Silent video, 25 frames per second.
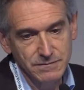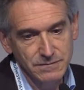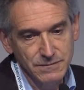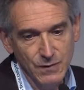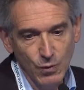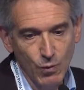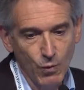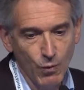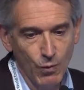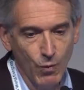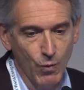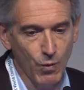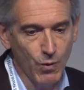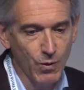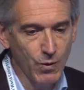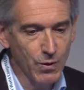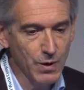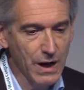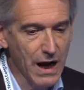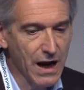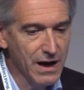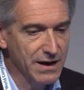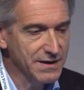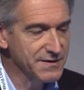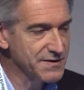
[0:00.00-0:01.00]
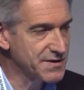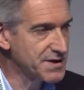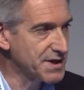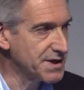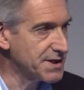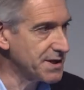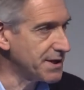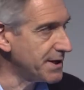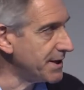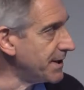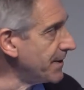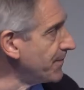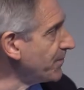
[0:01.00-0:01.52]
What are
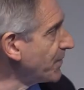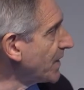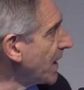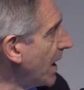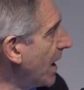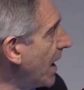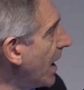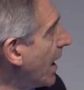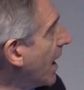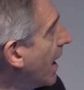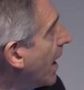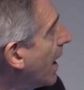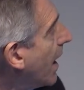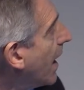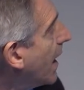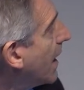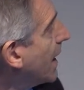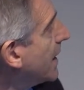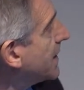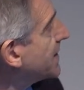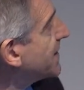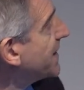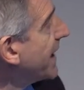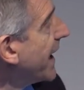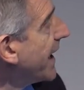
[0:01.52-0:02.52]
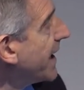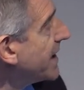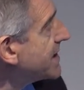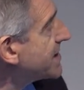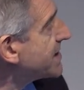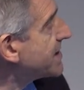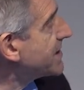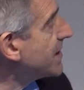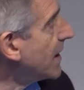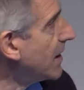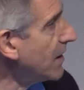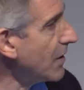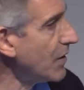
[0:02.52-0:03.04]
the
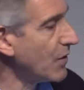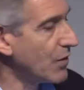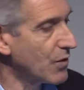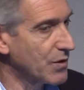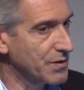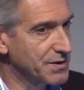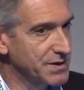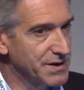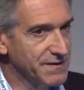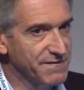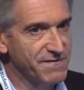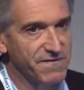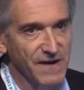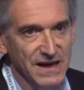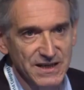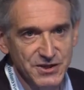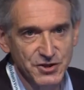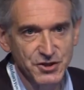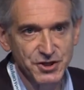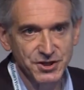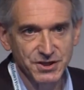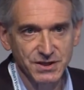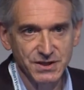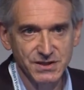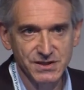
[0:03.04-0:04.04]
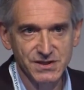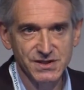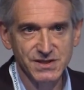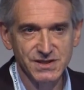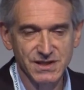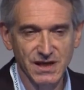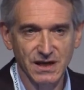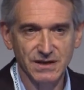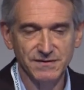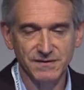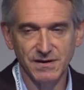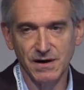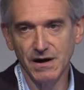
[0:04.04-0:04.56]
tests or the functions
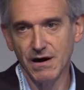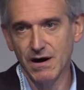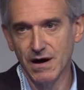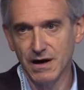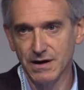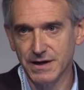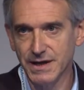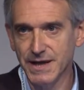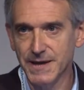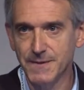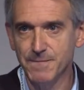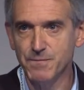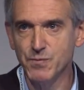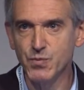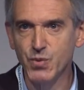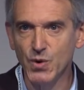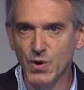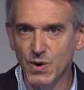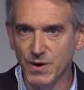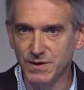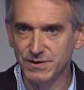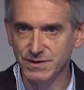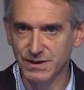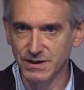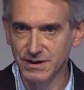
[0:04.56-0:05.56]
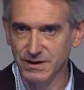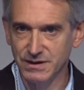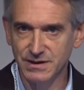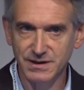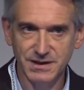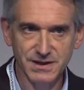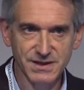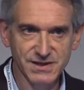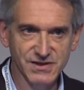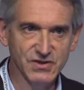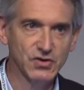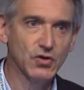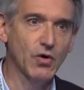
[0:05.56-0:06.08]
that are impaired in
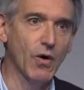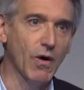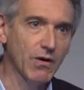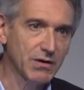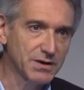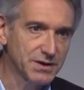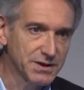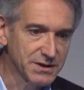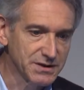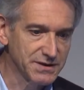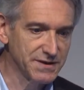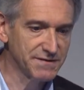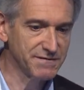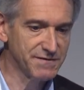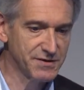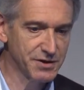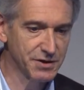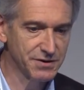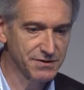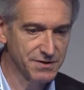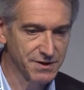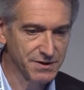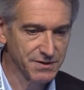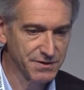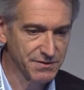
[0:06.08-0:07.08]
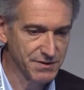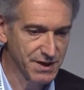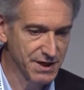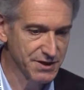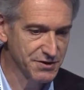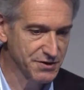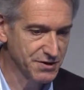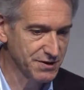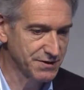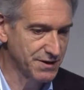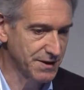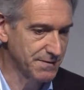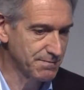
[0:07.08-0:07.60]
this cognitive
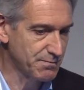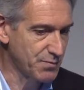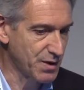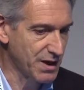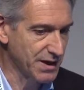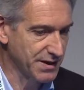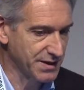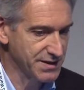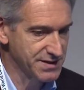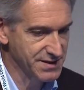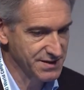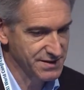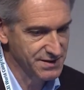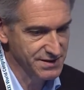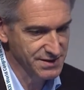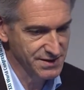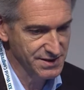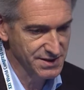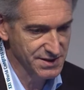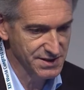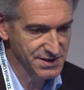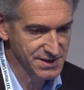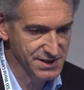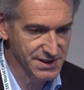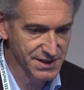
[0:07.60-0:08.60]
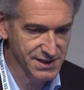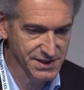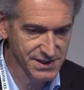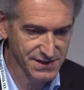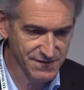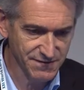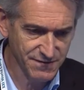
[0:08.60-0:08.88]
deterioration in Parkinson's disease?